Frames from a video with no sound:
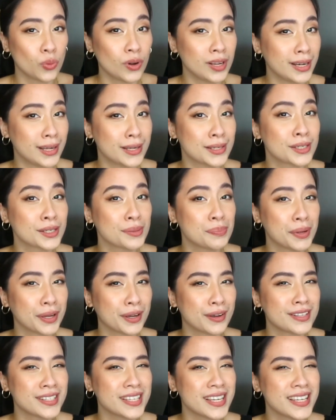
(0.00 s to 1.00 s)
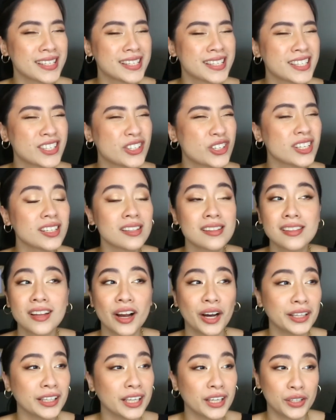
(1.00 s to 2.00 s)
walis because it's just
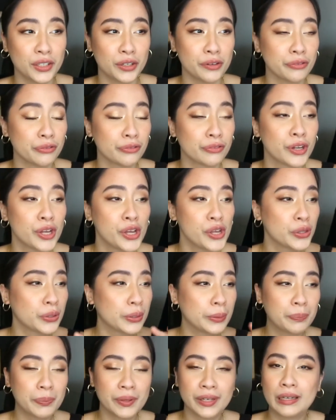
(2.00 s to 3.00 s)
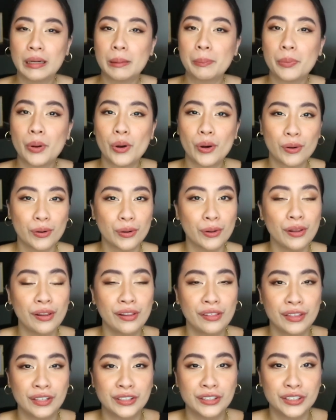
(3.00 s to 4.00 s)
not enough to pick up
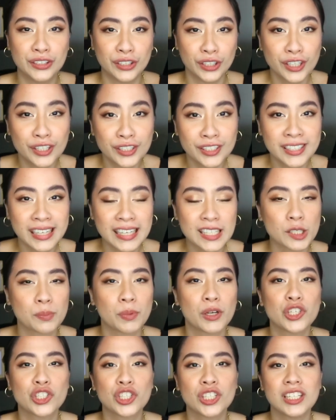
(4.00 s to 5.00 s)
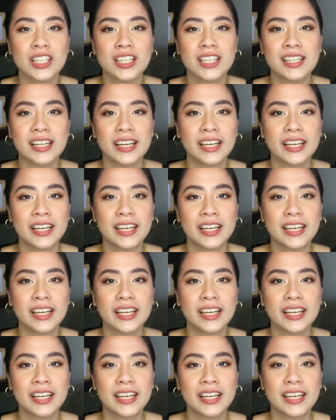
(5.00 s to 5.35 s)
all the dirt, especially